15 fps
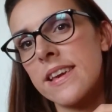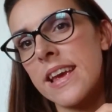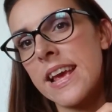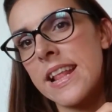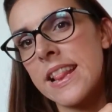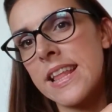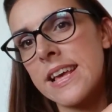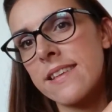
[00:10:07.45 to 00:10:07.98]
in
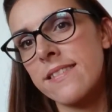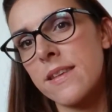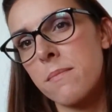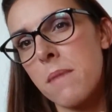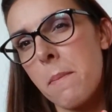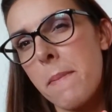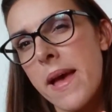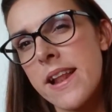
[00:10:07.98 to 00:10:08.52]
this and my
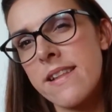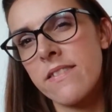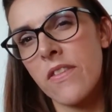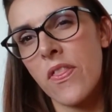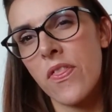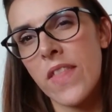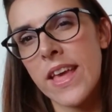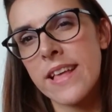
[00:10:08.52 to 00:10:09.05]
pens
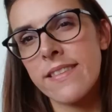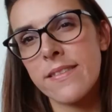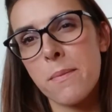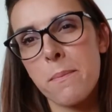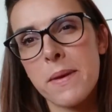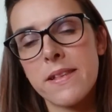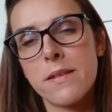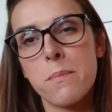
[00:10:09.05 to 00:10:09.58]
and things and
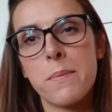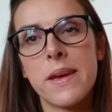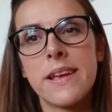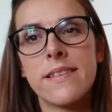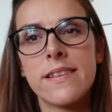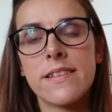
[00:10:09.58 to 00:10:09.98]
bits and pieces,